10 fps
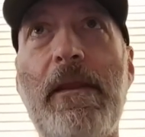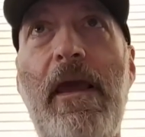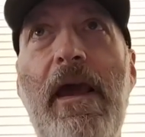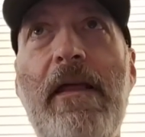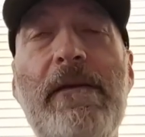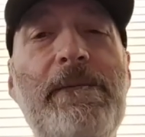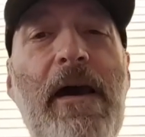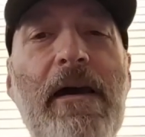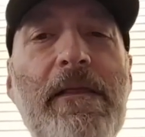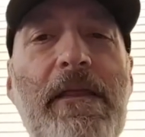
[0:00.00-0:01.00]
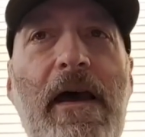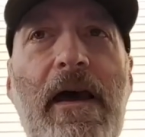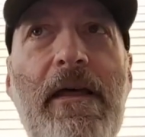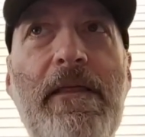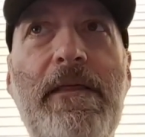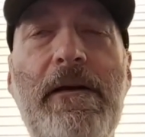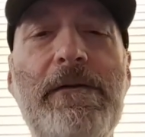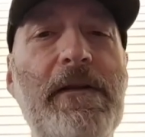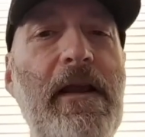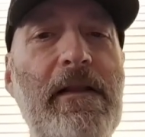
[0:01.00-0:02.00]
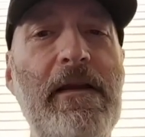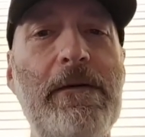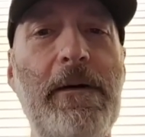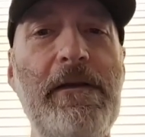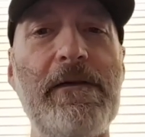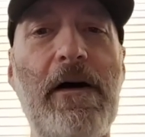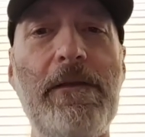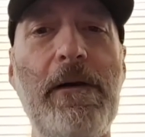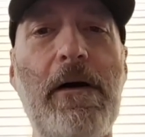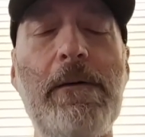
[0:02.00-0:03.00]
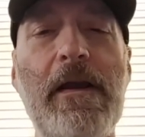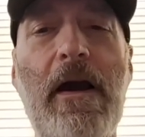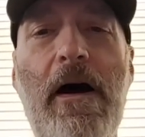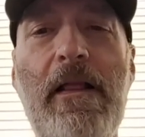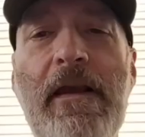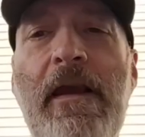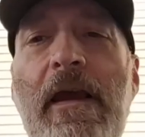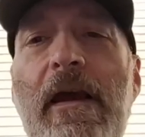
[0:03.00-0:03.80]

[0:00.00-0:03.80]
and the fact that there was an alien race called the Oankali